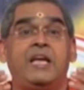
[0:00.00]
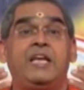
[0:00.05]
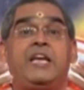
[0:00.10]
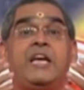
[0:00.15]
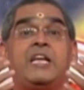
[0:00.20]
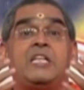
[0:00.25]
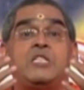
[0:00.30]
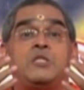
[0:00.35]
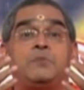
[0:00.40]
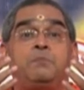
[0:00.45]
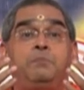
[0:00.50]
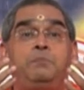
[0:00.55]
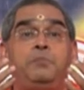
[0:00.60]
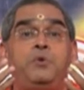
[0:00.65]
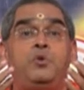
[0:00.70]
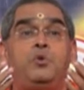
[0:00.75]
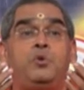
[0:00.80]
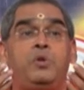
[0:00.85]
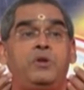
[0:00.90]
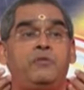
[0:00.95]
gets
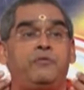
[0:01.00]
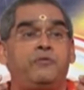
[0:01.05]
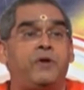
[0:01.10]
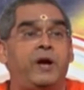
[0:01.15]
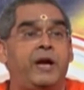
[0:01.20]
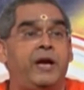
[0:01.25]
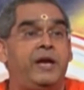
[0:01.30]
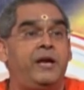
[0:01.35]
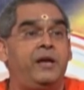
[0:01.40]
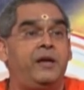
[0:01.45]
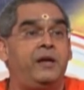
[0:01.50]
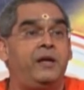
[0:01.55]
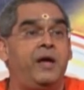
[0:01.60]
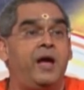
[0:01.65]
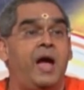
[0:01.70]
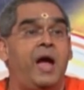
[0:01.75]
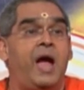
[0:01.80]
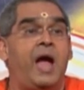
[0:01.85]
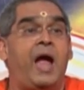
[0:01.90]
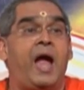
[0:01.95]

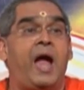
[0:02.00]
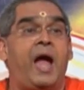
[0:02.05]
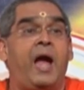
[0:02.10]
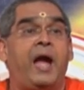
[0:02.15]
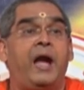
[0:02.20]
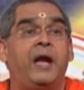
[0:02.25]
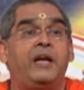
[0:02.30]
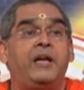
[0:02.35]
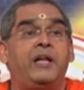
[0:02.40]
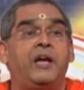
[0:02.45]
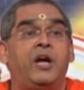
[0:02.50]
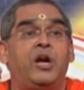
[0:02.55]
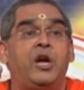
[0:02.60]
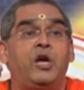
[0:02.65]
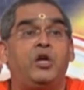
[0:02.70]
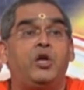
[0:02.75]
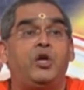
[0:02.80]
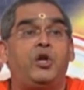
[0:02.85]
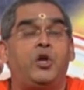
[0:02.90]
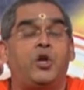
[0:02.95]
purified
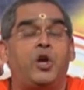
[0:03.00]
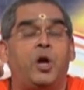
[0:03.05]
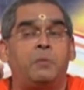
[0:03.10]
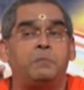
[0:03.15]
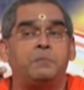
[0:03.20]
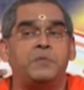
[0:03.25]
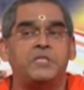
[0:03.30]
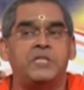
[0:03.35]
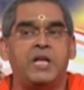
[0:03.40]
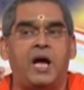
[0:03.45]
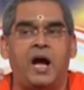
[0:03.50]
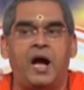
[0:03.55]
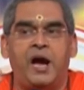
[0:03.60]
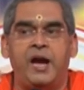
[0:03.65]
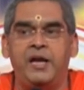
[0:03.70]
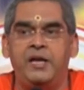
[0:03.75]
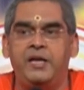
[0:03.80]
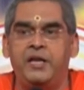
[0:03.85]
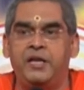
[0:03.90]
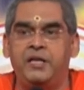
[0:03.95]
and drops the
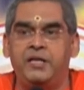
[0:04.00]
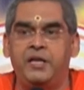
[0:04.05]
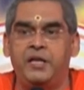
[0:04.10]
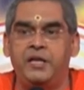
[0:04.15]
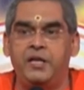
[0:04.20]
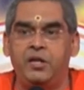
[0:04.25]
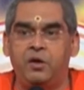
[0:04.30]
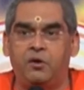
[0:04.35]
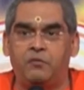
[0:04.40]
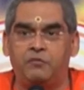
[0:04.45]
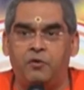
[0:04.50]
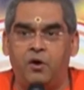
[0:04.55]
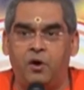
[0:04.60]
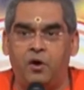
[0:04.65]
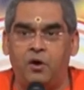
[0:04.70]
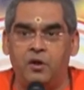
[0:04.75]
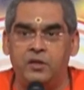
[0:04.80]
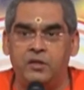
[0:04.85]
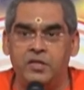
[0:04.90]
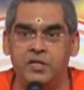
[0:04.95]
identity of
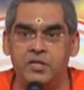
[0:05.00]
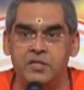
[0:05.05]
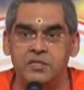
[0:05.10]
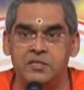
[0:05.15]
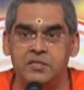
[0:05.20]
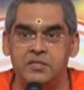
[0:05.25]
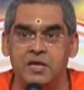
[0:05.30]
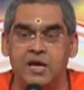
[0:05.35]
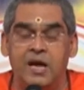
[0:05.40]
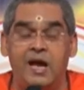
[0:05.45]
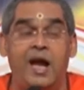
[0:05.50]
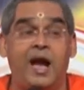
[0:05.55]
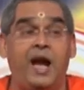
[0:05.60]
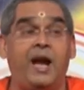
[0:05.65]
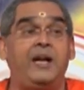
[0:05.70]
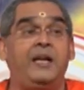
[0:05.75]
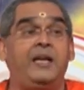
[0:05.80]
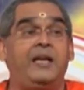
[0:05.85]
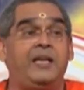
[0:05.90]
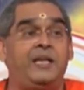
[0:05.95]
all this
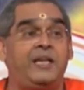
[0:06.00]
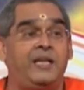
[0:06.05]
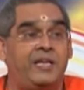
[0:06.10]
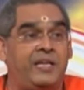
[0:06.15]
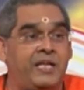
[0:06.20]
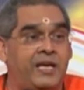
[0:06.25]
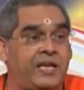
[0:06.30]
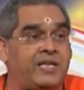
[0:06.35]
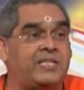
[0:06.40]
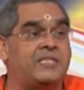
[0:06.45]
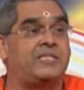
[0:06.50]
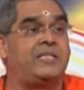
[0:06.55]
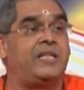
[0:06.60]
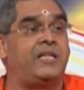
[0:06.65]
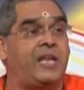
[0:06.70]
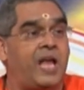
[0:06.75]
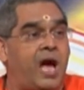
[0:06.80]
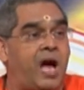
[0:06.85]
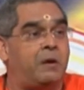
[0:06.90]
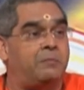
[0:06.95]
and takes the
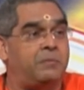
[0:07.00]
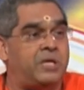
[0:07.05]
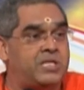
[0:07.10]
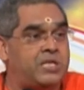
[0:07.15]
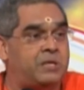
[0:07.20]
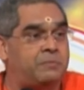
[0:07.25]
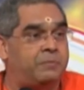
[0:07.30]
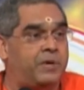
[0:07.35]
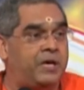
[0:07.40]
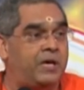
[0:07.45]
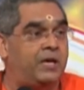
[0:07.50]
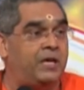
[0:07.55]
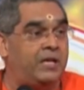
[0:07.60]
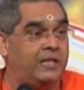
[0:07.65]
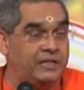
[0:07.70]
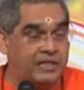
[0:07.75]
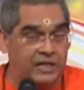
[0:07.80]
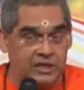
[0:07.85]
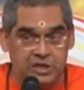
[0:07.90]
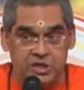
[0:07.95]
Nama
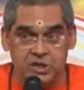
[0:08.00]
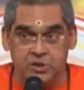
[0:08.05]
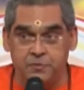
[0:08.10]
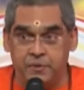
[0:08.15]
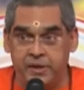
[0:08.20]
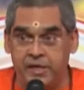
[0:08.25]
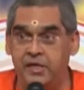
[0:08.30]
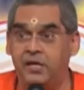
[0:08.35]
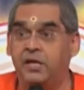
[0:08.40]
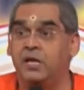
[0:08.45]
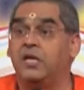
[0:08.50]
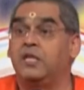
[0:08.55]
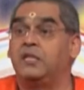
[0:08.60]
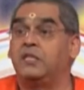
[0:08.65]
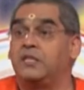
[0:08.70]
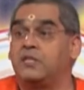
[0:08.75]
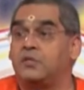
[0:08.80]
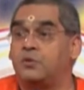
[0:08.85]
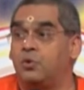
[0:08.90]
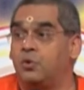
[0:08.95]
Japa. That is why
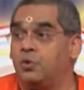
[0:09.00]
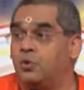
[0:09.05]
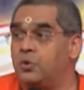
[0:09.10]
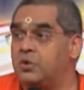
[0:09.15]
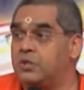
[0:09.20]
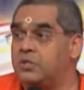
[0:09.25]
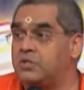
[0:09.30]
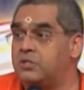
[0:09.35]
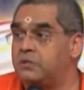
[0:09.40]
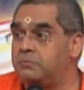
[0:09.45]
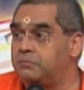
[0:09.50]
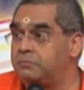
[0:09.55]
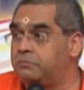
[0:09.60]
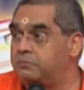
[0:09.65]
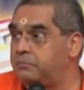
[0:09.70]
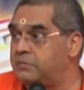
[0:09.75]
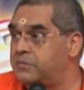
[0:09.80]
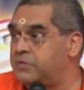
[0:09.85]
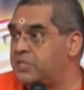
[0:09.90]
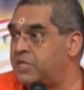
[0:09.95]
this whole
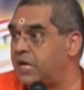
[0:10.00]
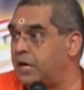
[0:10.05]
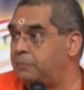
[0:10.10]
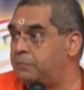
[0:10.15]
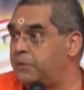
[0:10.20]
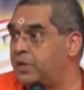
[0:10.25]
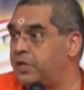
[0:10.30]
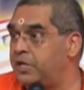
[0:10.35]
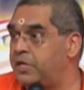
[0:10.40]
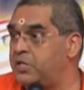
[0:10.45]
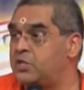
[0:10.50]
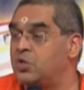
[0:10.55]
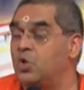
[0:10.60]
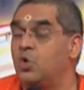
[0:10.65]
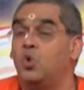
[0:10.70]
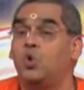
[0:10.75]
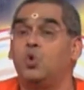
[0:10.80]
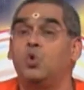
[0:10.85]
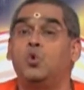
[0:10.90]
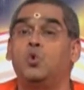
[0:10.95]
chapter is
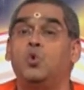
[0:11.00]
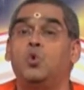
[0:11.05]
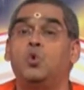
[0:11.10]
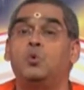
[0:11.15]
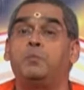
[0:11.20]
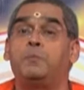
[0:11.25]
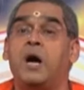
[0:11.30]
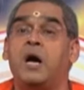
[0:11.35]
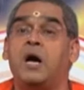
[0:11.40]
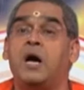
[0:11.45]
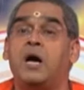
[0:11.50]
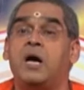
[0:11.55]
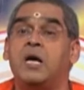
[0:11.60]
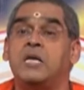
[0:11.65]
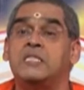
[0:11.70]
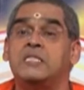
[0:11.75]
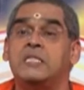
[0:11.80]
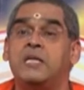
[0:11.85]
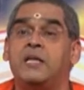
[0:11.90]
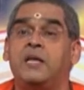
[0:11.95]

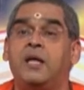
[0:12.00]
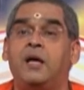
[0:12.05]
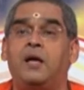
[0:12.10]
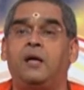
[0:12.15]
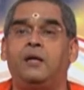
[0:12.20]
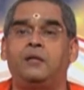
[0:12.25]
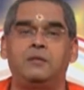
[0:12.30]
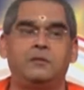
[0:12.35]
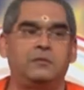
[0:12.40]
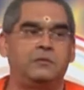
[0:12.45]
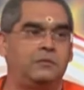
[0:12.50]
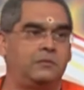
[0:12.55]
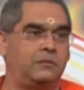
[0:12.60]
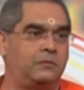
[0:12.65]
Upasana.